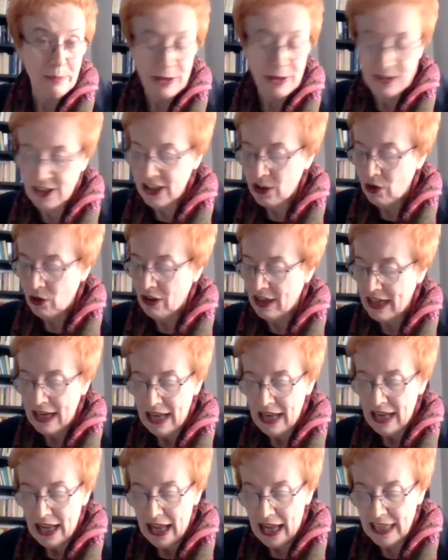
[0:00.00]

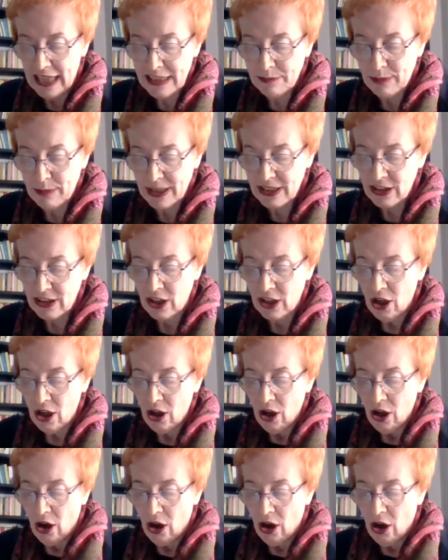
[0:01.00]
particular aspect
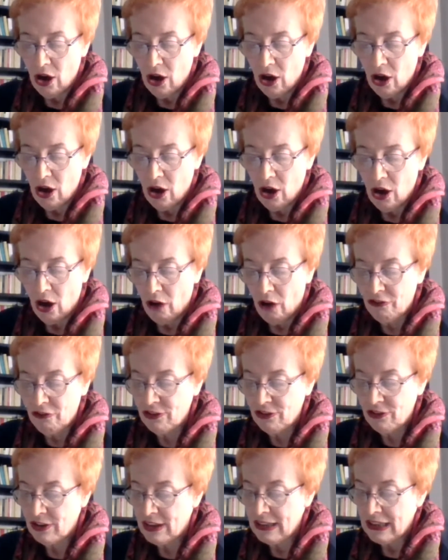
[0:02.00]

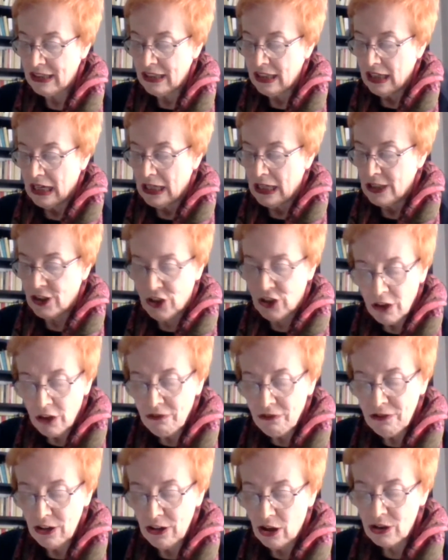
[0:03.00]
of
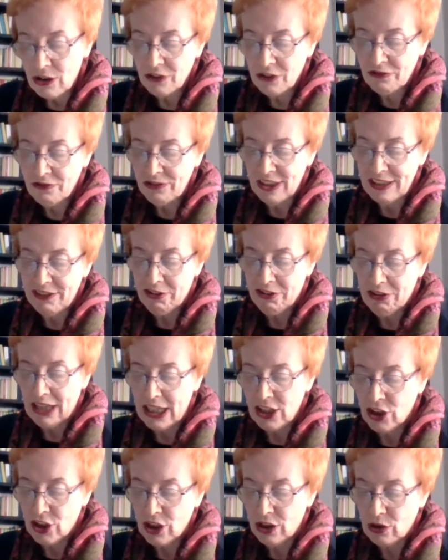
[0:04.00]
geophilosophy in
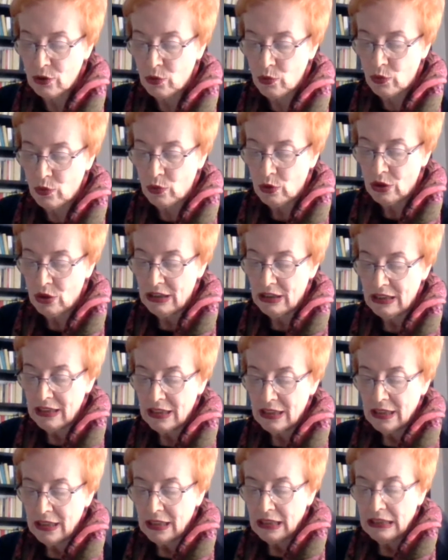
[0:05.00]
relation to
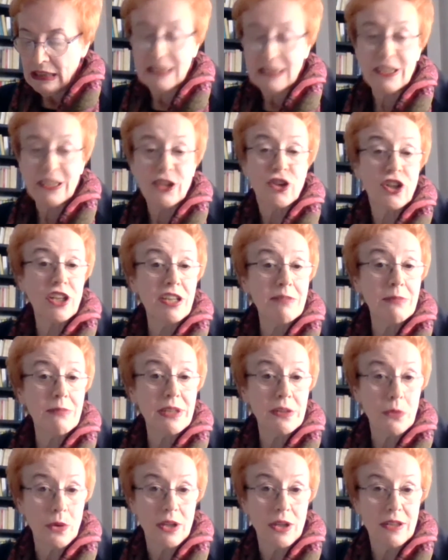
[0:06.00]
the
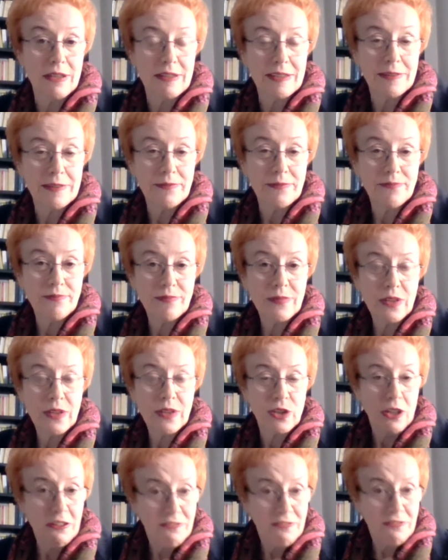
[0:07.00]
German world.
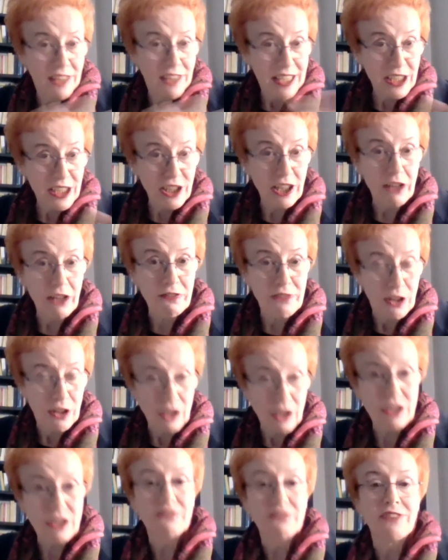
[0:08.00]
So I think
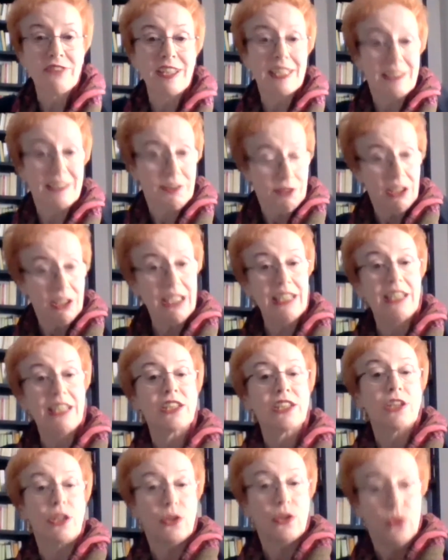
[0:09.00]
geophilosophy is really a
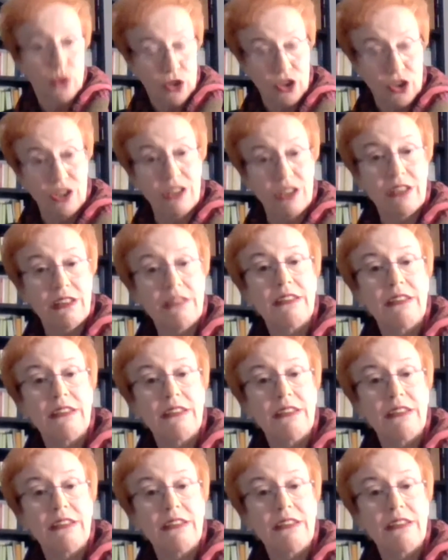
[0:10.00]
solution